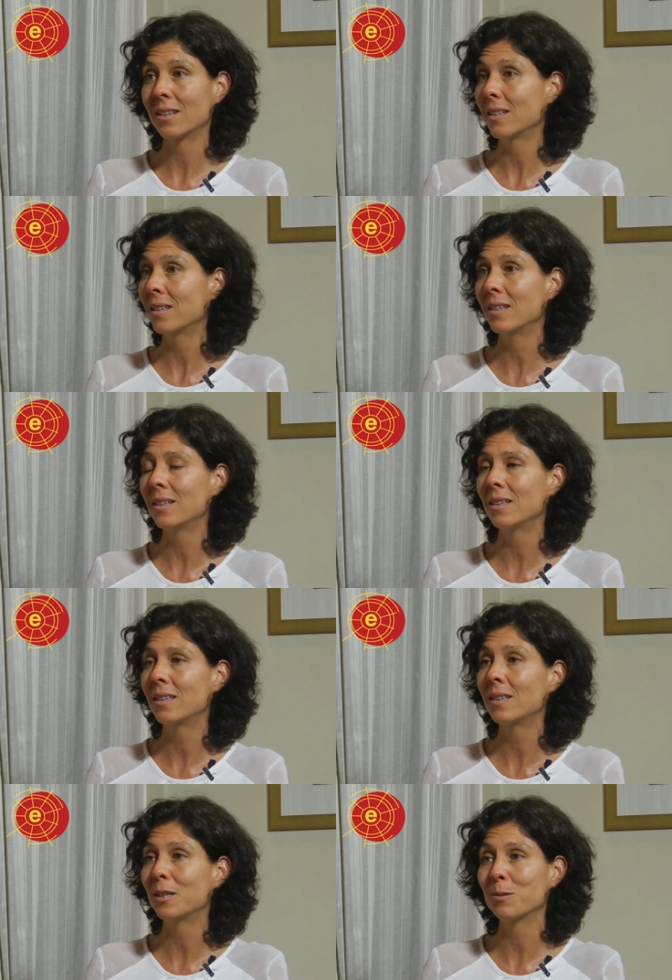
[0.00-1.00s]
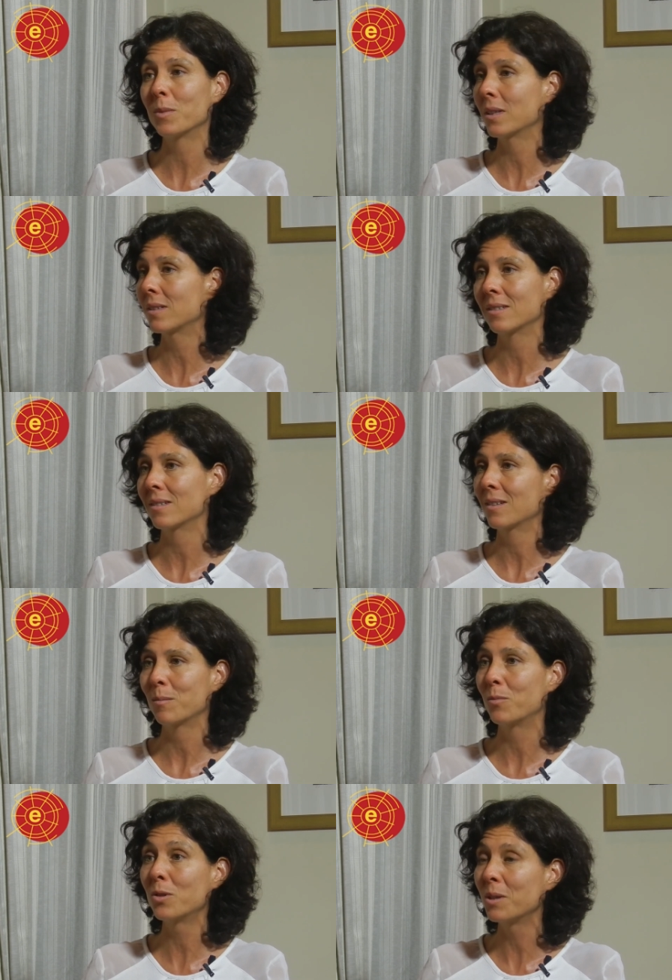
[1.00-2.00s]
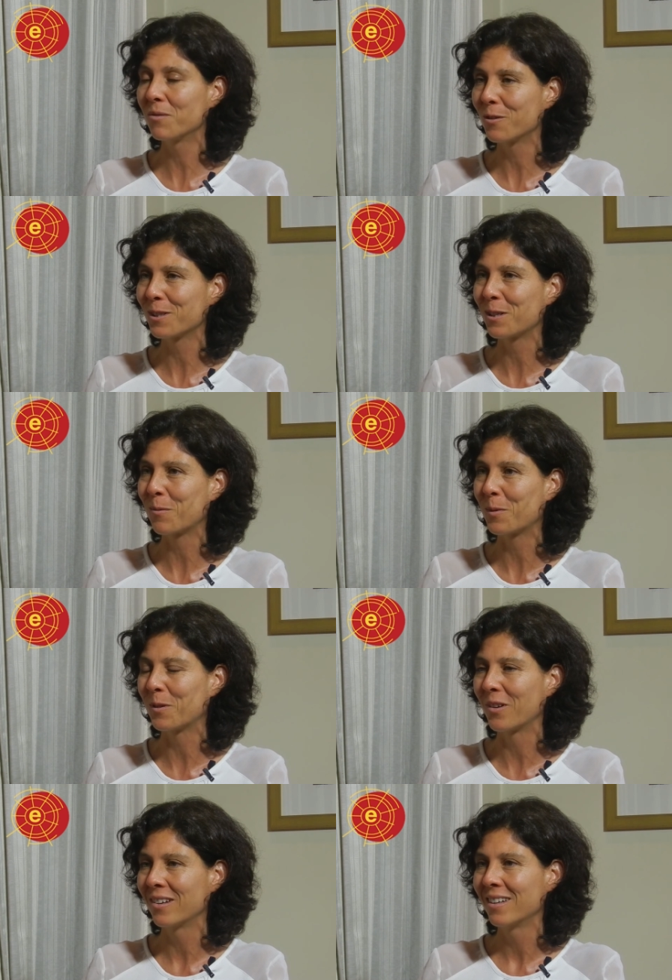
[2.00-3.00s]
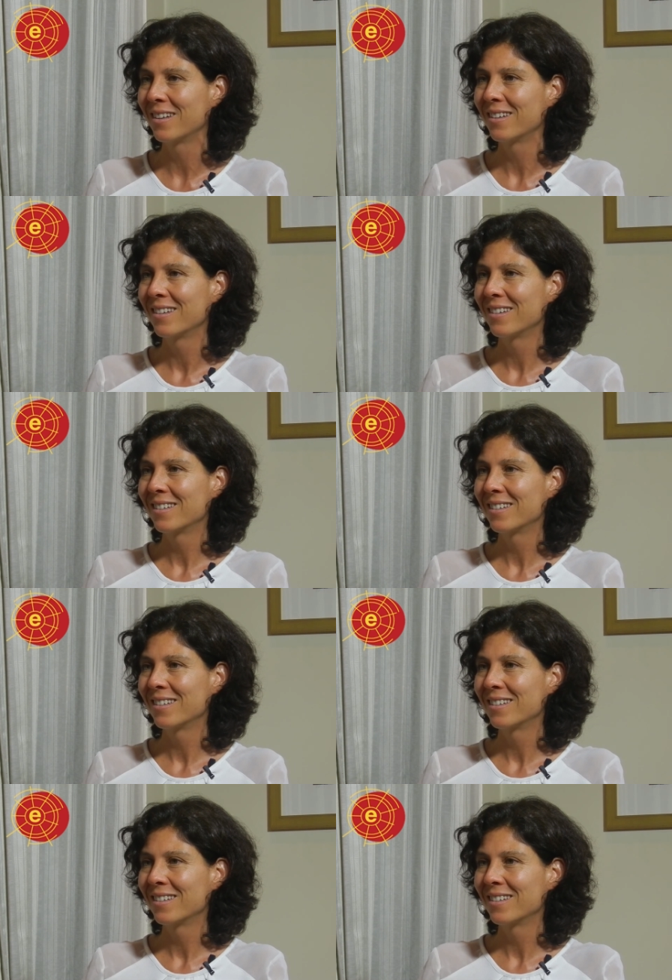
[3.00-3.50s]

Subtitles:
he didn't met Putin, for example? Mm.